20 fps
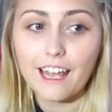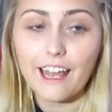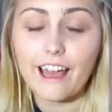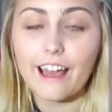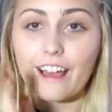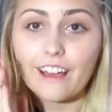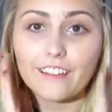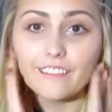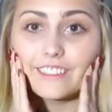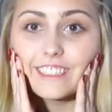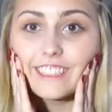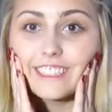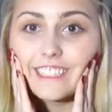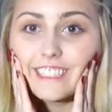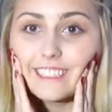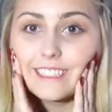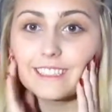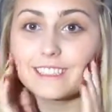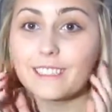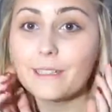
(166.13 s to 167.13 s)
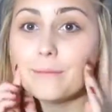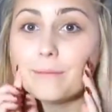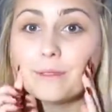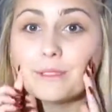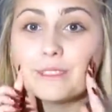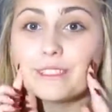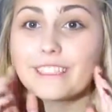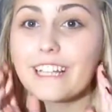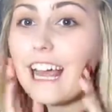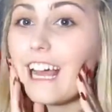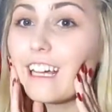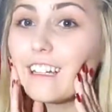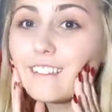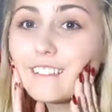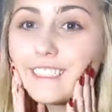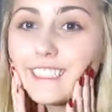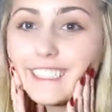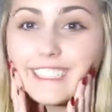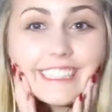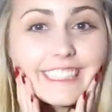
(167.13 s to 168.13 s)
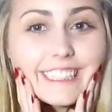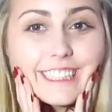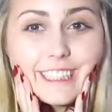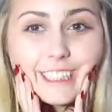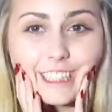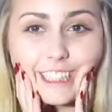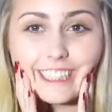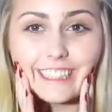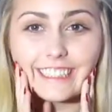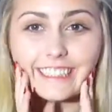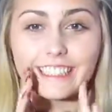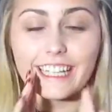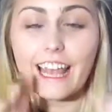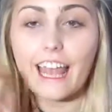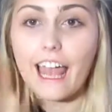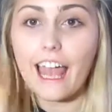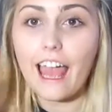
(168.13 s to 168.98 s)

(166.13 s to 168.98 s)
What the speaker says: have dimples, have skinny cheeks,